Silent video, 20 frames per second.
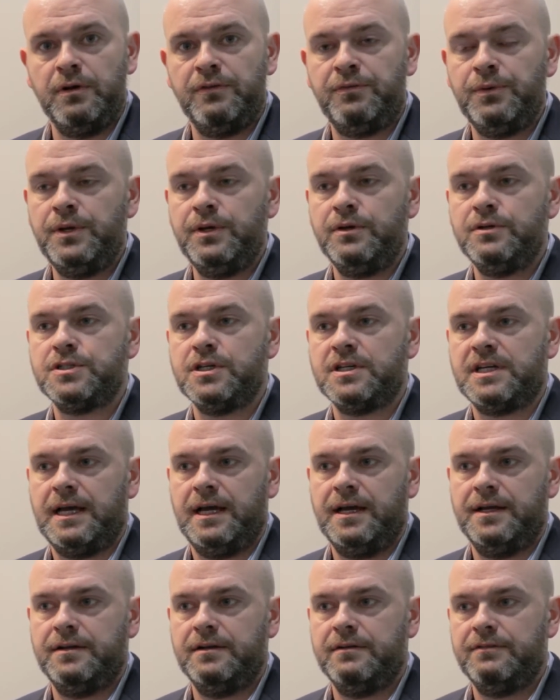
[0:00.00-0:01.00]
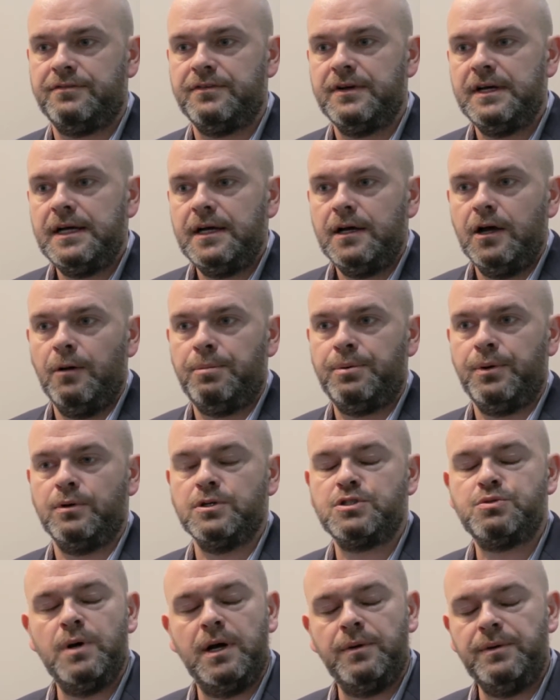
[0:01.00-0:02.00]
If we use a kind of
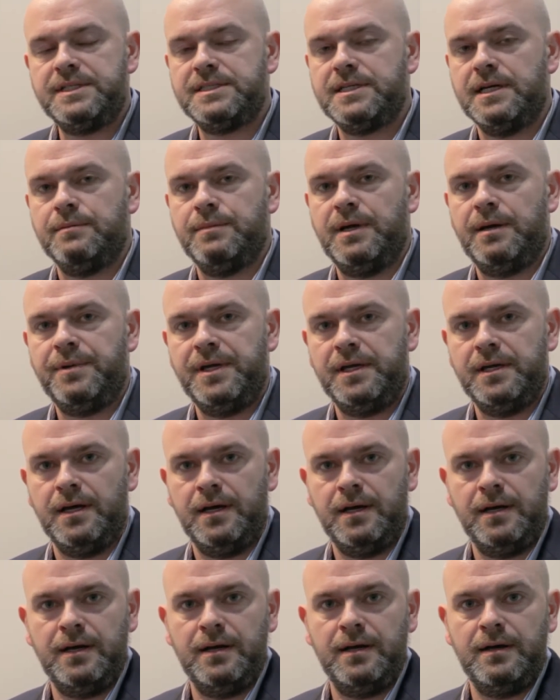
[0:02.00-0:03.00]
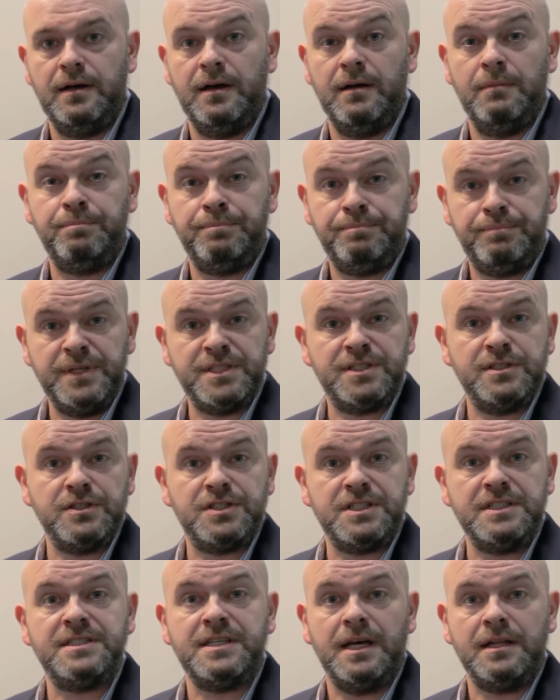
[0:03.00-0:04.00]
approach where we take maybe a
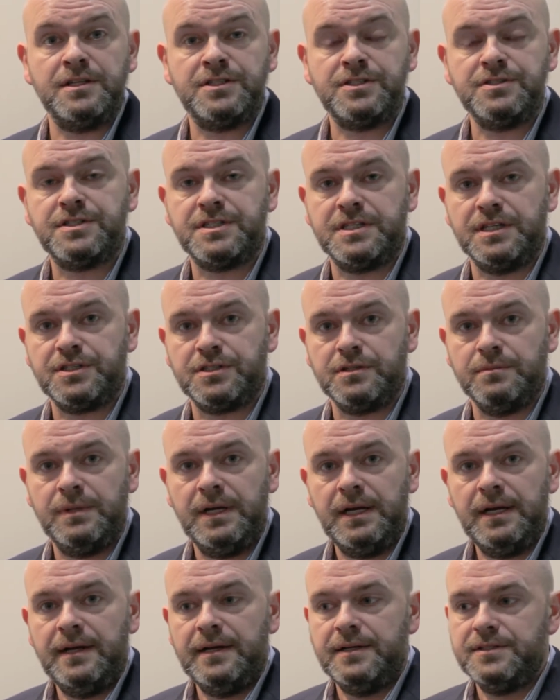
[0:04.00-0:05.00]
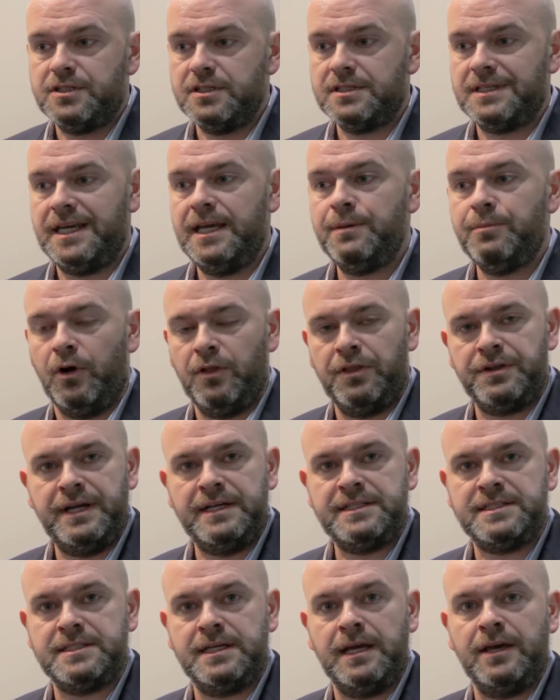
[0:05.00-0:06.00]
business intelligence system to keep all the
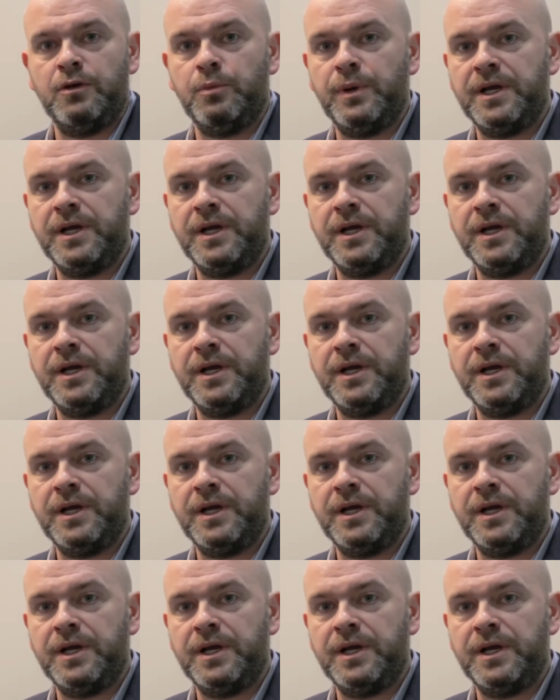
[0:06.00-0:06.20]
data together,